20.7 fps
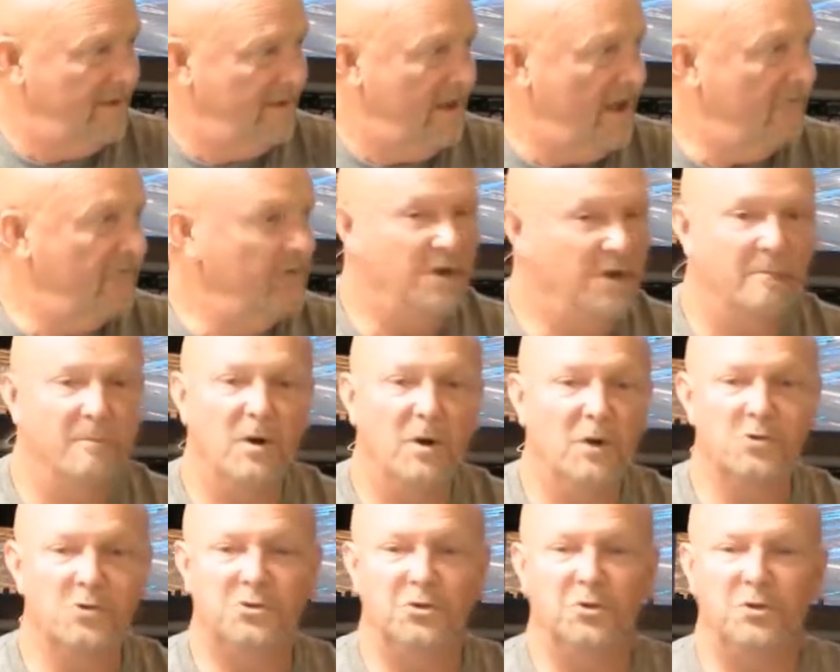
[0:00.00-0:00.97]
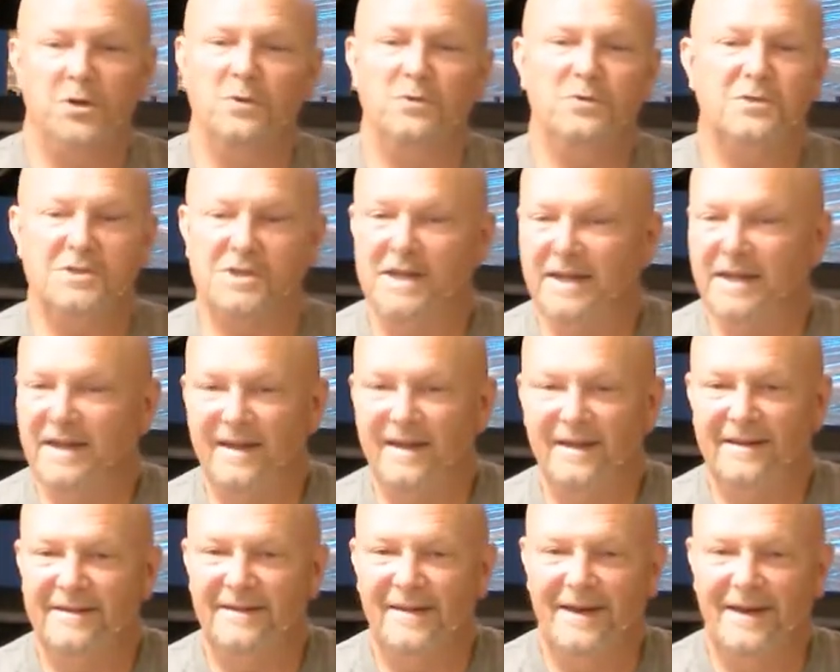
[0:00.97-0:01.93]
Every commercial you
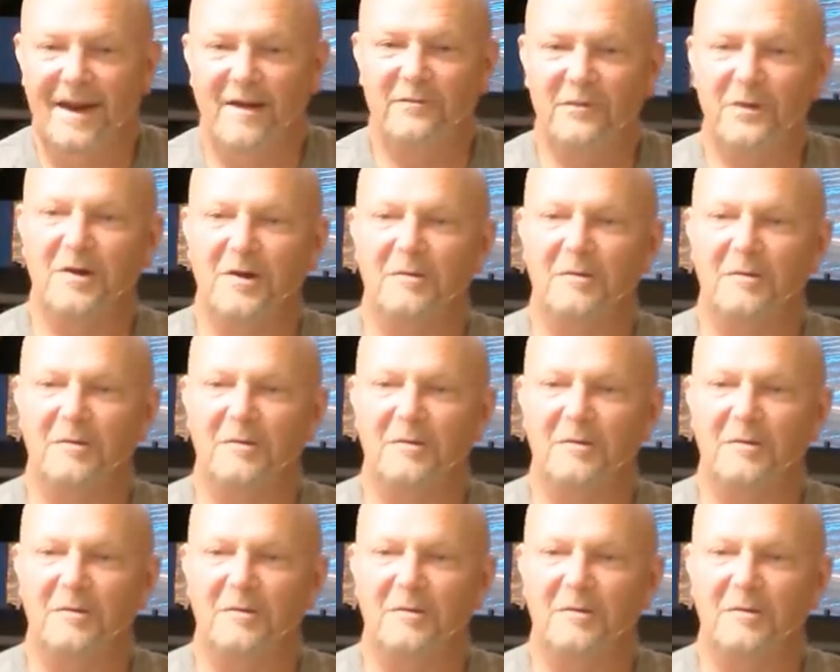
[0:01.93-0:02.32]
see and every